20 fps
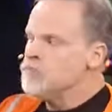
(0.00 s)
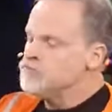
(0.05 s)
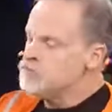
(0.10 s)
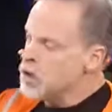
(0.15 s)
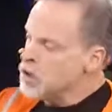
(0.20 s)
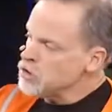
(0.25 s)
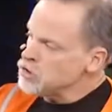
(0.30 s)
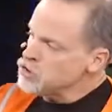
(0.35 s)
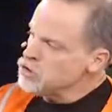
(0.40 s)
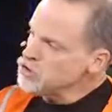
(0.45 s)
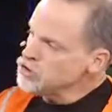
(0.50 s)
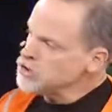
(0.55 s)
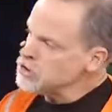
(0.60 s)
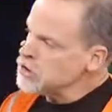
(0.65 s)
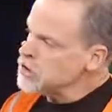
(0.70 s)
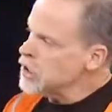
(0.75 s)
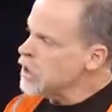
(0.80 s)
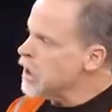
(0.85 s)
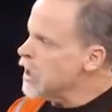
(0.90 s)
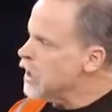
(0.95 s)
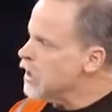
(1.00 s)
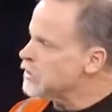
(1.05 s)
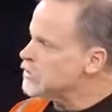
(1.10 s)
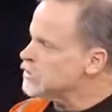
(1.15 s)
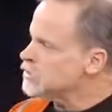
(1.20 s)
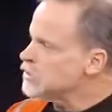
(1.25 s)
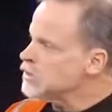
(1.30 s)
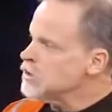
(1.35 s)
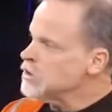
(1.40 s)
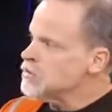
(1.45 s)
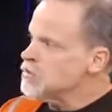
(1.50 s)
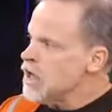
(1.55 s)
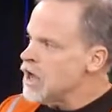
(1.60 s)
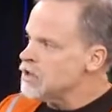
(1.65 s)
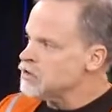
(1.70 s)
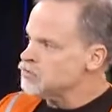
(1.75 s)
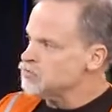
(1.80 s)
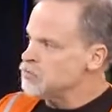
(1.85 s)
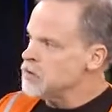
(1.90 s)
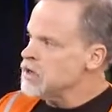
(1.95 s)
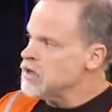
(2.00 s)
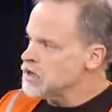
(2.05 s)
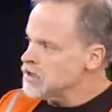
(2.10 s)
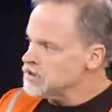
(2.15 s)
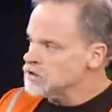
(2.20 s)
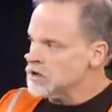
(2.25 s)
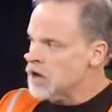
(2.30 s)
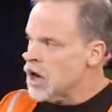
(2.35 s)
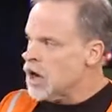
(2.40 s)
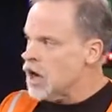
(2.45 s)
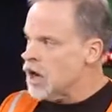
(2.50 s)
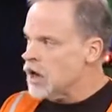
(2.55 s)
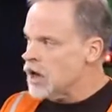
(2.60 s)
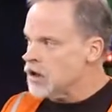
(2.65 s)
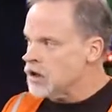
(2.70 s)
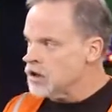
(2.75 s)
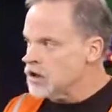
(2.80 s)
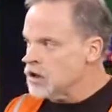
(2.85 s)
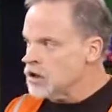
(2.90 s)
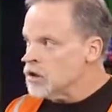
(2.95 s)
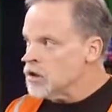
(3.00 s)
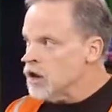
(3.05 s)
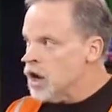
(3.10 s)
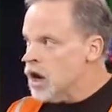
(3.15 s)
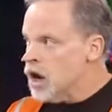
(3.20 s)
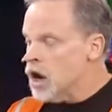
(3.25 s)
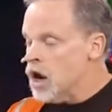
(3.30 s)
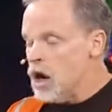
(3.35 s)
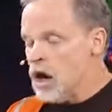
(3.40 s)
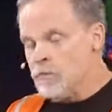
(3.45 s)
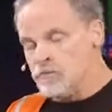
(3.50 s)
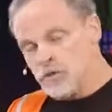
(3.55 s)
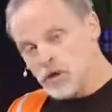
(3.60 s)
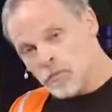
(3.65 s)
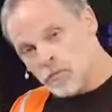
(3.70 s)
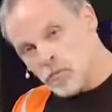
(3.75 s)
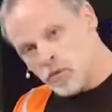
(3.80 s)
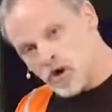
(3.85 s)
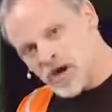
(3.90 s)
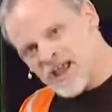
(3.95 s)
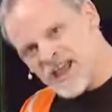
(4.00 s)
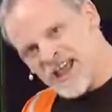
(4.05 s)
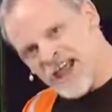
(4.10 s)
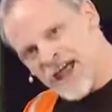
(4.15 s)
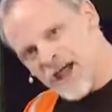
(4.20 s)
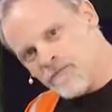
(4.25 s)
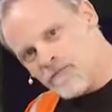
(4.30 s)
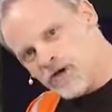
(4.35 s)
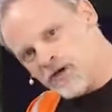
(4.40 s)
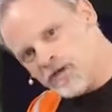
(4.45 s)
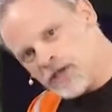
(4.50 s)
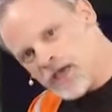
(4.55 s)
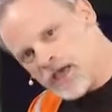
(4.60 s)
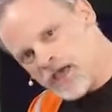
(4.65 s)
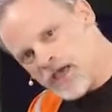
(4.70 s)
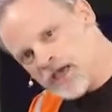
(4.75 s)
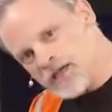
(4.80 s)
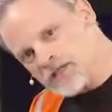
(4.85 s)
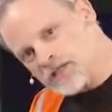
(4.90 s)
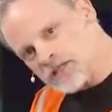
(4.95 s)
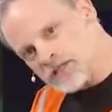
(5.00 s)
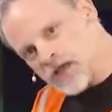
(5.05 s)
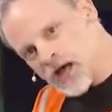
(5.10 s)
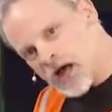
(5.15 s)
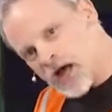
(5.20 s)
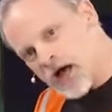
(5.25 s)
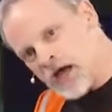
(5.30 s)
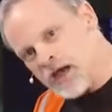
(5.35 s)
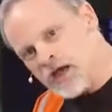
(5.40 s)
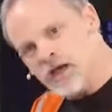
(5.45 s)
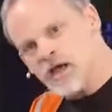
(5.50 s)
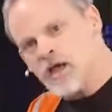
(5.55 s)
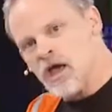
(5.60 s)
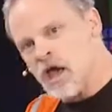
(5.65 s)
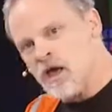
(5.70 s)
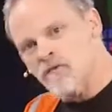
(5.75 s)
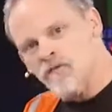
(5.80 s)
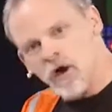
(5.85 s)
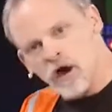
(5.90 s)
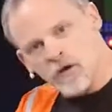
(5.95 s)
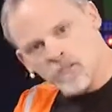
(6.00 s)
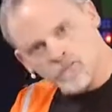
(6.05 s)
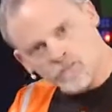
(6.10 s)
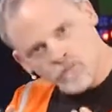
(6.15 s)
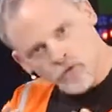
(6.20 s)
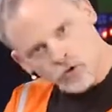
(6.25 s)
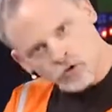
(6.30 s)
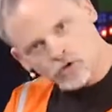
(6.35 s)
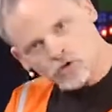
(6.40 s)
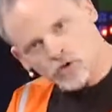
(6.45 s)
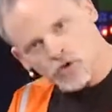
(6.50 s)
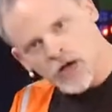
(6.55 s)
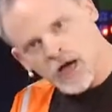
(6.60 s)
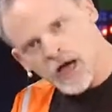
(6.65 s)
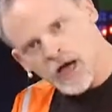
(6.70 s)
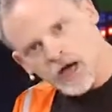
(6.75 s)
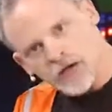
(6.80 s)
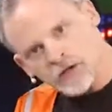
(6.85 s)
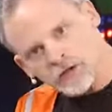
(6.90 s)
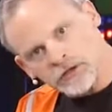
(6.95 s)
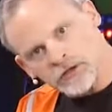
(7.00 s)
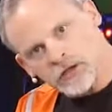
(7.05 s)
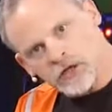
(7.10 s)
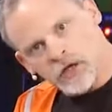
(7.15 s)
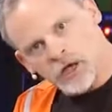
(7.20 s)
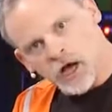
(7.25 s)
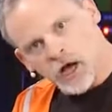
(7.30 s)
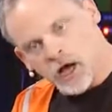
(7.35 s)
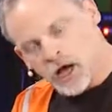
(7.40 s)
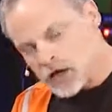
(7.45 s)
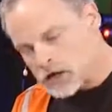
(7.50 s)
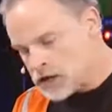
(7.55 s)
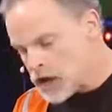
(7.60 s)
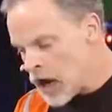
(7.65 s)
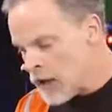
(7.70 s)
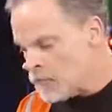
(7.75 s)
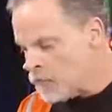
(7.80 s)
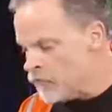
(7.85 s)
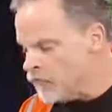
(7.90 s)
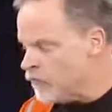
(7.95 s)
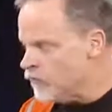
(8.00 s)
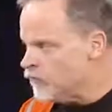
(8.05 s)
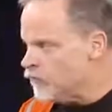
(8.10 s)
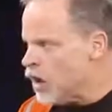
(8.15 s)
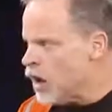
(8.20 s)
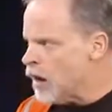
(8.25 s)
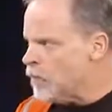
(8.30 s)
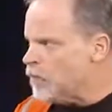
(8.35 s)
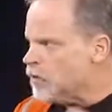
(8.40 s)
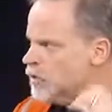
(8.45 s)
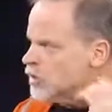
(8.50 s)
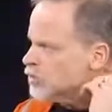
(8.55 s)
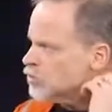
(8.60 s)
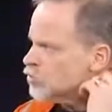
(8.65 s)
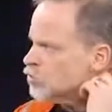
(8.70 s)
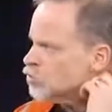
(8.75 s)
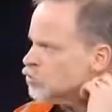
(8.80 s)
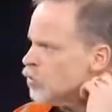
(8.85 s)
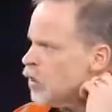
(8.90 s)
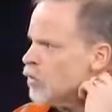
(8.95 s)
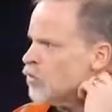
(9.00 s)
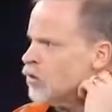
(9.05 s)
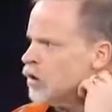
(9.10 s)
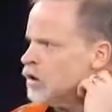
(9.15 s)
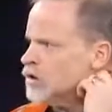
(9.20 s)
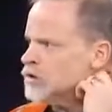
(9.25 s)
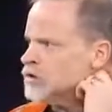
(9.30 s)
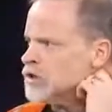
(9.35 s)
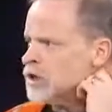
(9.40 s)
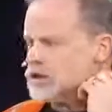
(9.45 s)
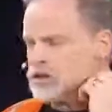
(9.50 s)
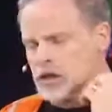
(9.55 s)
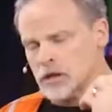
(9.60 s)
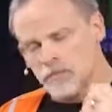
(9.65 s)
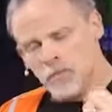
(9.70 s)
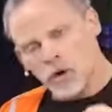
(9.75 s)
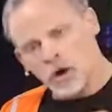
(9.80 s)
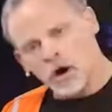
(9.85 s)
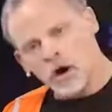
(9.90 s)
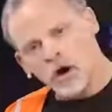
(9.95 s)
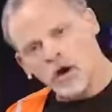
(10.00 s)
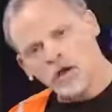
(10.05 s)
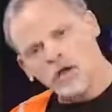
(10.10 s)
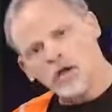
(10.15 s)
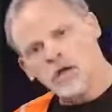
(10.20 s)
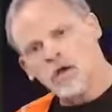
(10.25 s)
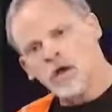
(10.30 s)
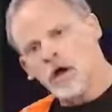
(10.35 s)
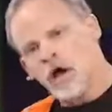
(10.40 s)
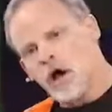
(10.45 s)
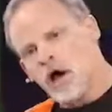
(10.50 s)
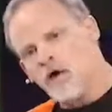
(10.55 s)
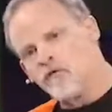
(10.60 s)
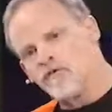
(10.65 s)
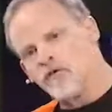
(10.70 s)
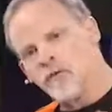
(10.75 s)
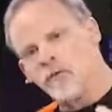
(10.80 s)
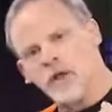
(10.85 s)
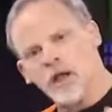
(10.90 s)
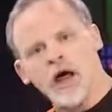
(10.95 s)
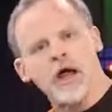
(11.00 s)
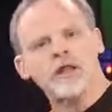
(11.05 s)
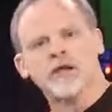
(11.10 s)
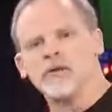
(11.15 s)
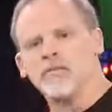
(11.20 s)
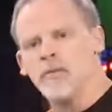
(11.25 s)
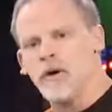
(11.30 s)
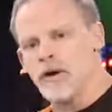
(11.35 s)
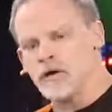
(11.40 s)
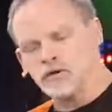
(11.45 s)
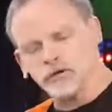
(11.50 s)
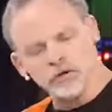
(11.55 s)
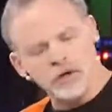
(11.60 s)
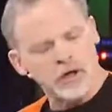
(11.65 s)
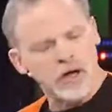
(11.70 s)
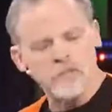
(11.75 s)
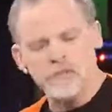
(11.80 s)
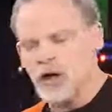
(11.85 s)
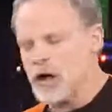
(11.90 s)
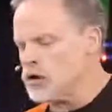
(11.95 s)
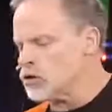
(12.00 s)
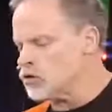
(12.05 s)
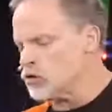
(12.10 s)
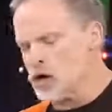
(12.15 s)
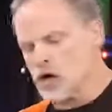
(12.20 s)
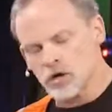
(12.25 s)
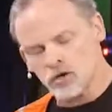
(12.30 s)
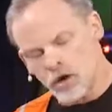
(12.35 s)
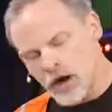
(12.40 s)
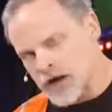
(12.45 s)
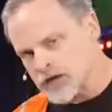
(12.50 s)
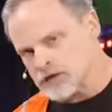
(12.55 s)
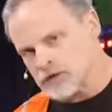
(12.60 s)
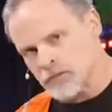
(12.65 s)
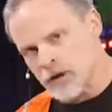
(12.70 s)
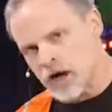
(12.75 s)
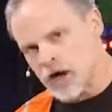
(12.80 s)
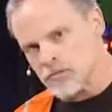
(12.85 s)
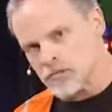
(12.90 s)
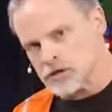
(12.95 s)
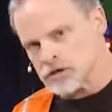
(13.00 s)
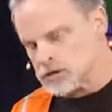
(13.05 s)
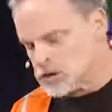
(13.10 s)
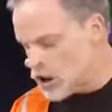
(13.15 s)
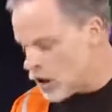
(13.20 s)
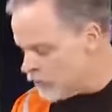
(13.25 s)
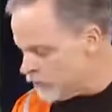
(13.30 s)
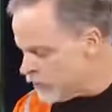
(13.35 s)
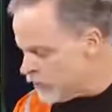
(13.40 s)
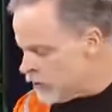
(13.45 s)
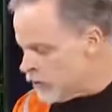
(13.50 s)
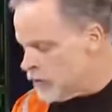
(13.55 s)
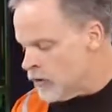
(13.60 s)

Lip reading: But UCS has been designed to bring everything inside a very virtualized type of environment. And this is what really sets it apart from a lot of the competitors doing. I'm not going to talk trash about them and stuff.